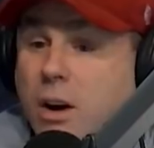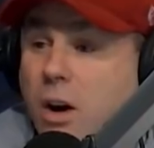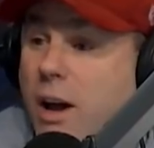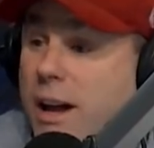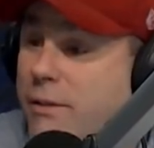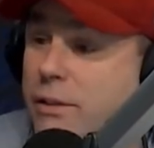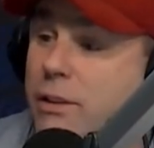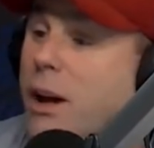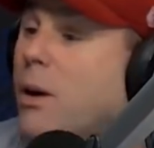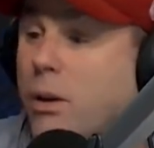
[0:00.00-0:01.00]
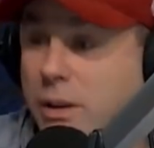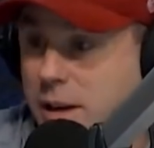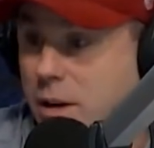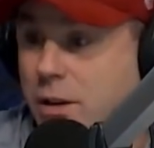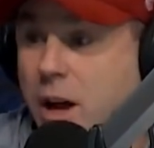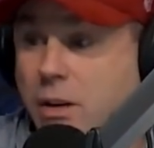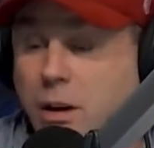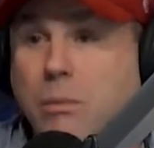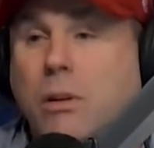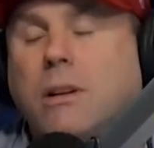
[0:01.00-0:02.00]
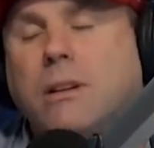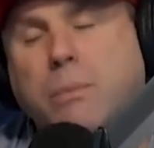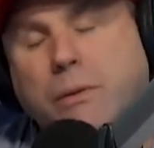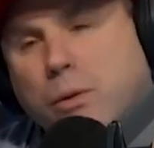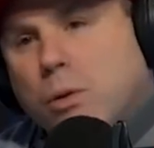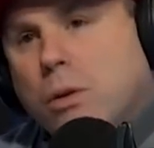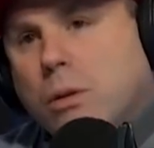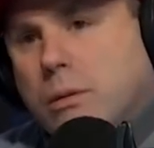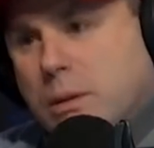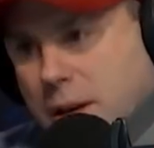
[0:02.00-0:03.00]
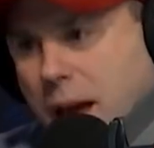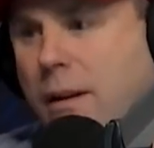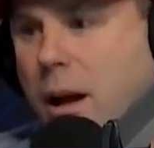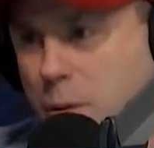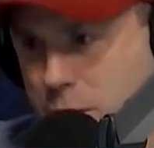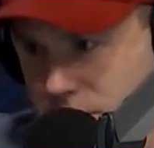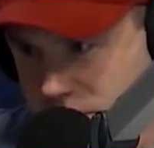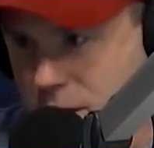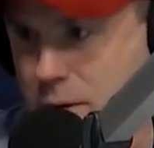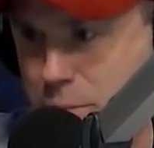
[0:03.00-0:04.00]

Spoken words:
I have no idea. I don't. I'm not, before Caro or yourself